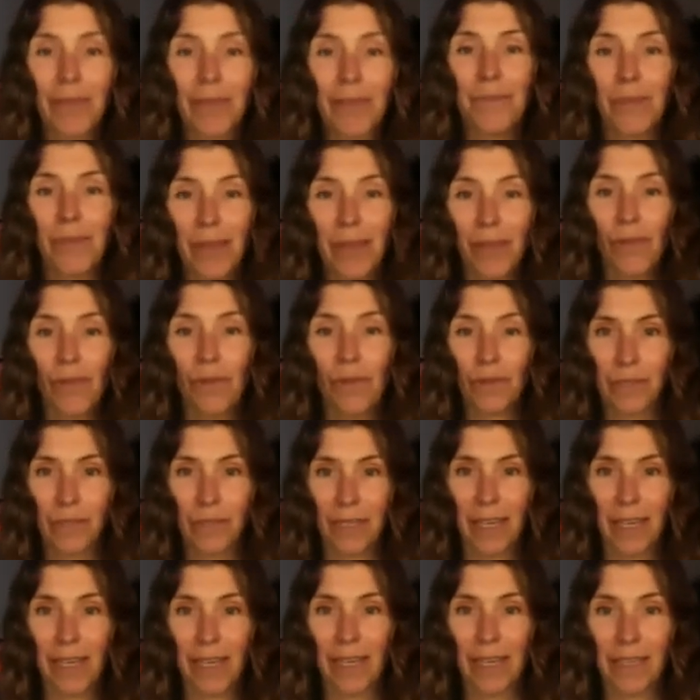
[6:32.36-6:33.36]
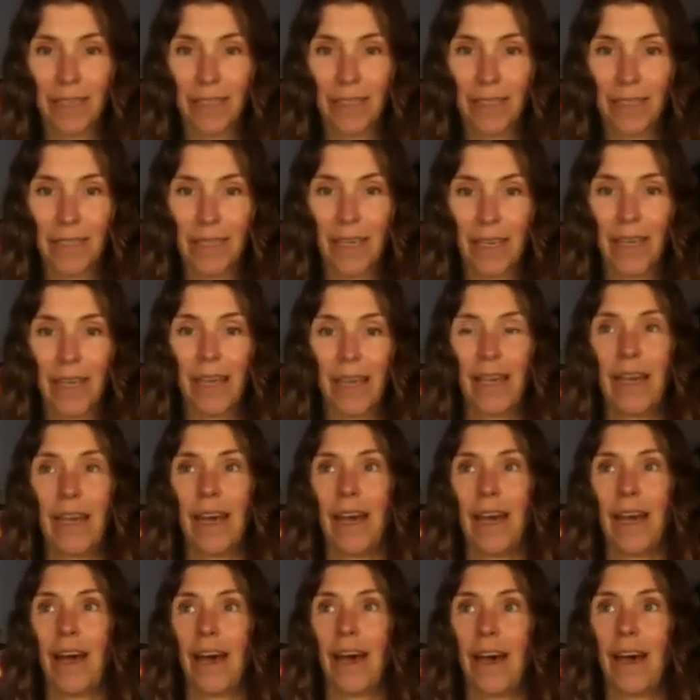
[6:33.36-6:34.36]
be those things.
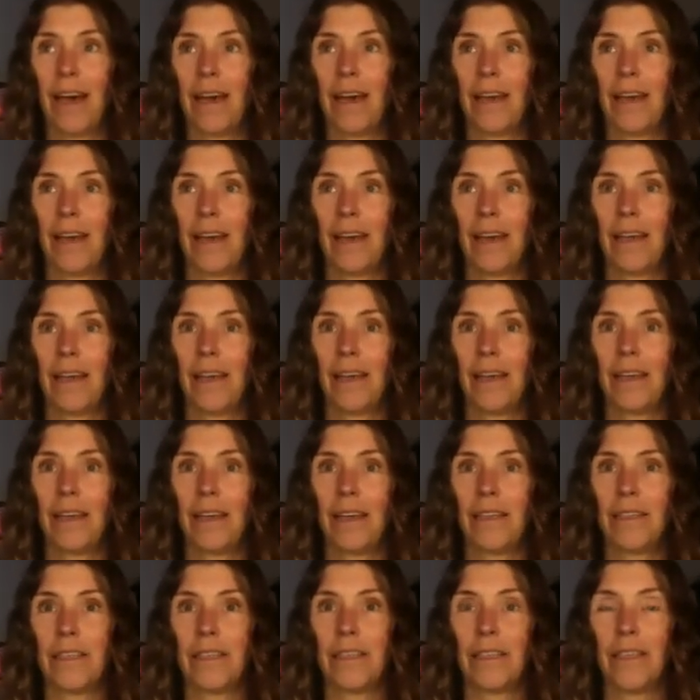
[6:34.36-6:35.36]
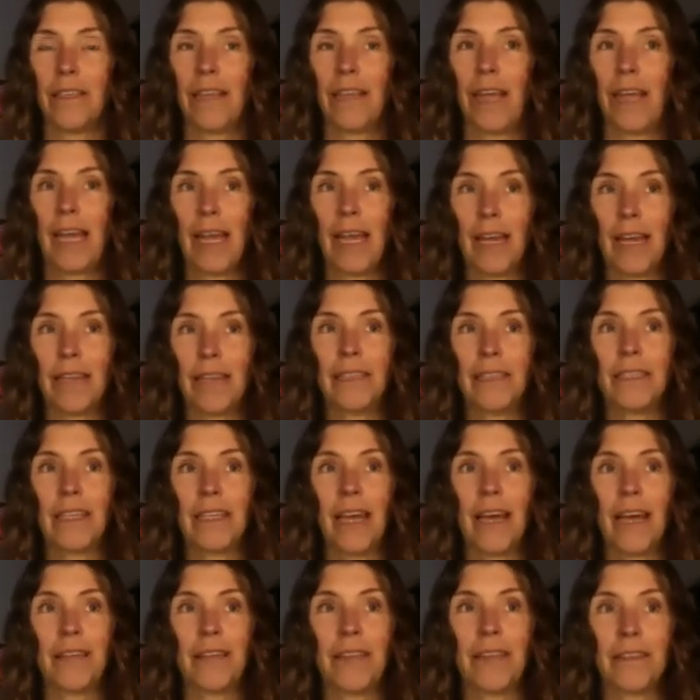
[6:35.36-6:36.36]
And
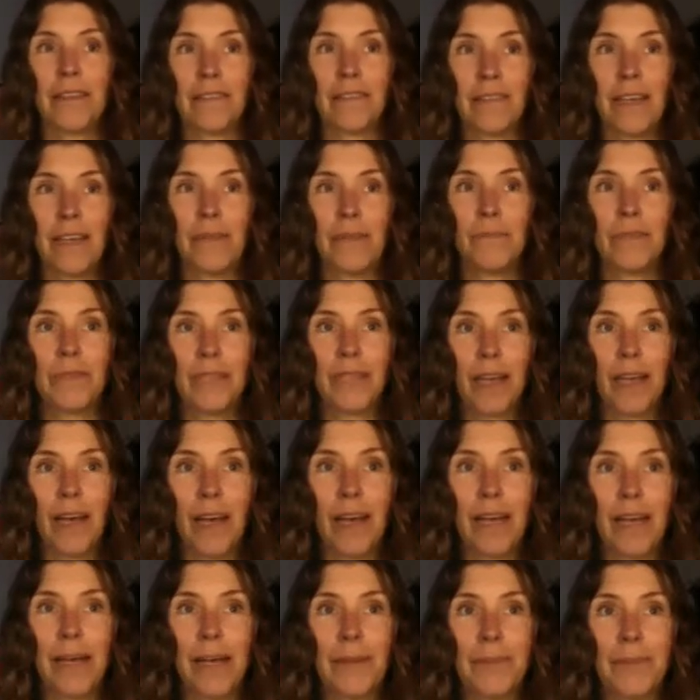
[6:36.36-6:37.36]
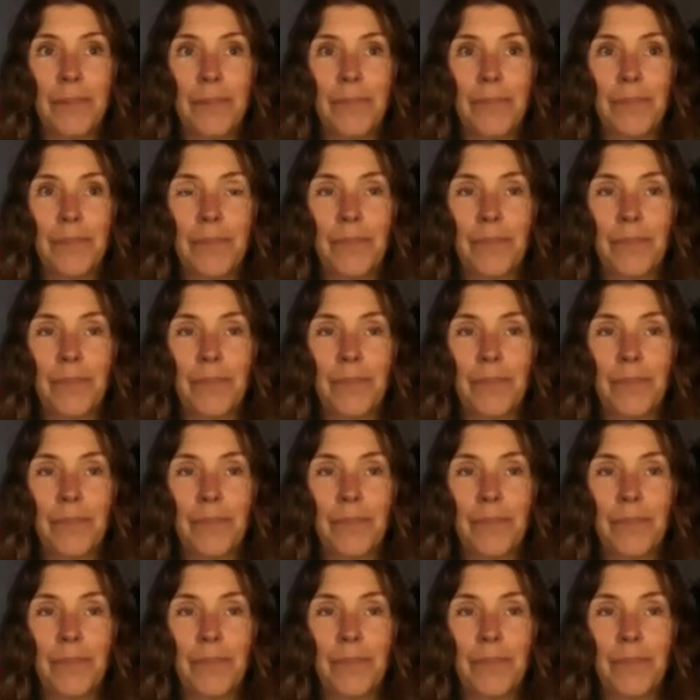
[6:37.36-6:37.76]
at the same time,